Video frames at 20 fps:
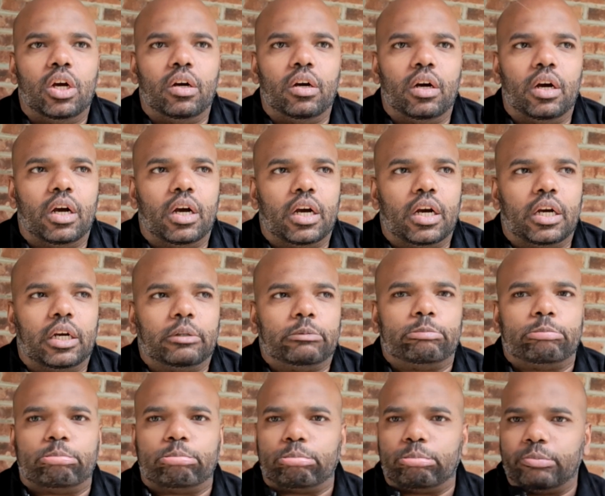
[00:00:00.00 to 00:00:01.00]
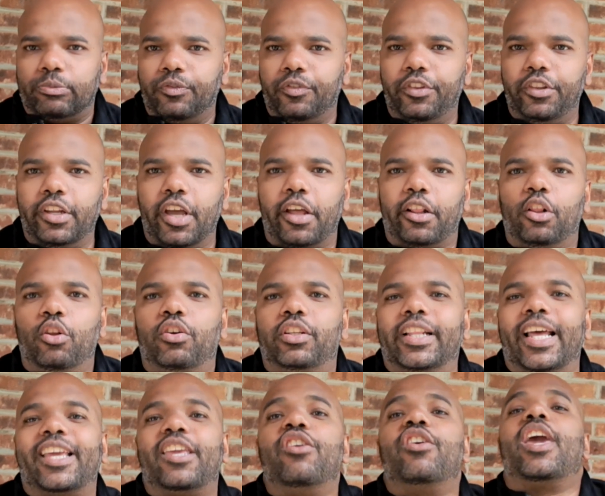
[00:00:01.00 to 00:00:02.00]
uh not look
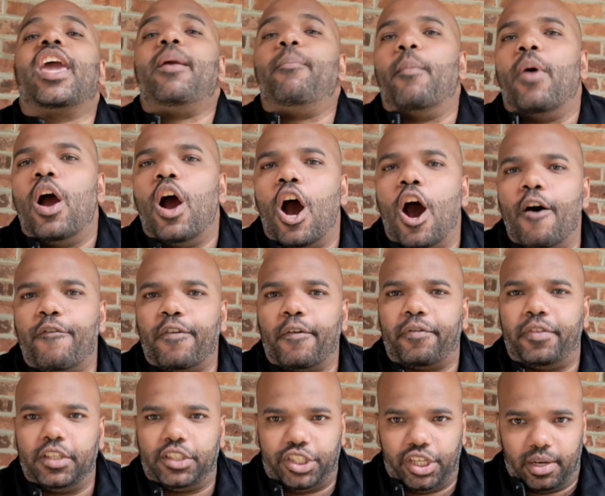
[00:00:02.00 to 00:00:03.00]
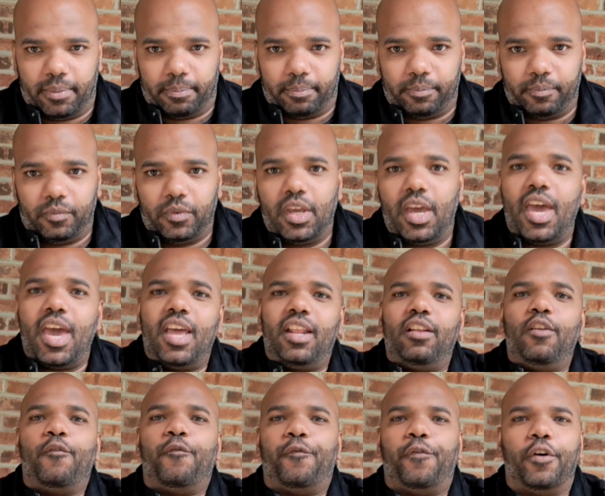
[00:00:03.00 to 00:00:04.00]
like you came off of the gym
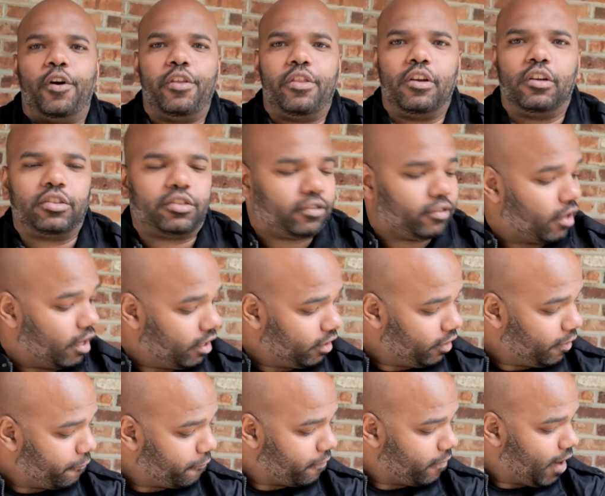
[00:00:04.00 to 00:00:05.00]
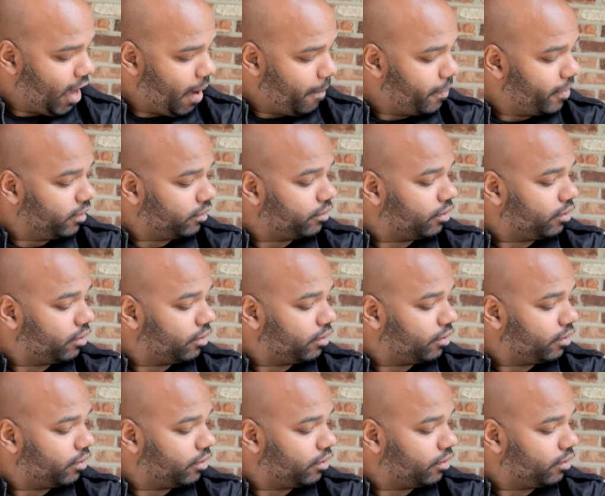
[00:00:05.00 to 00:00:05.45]
and for those and if you happen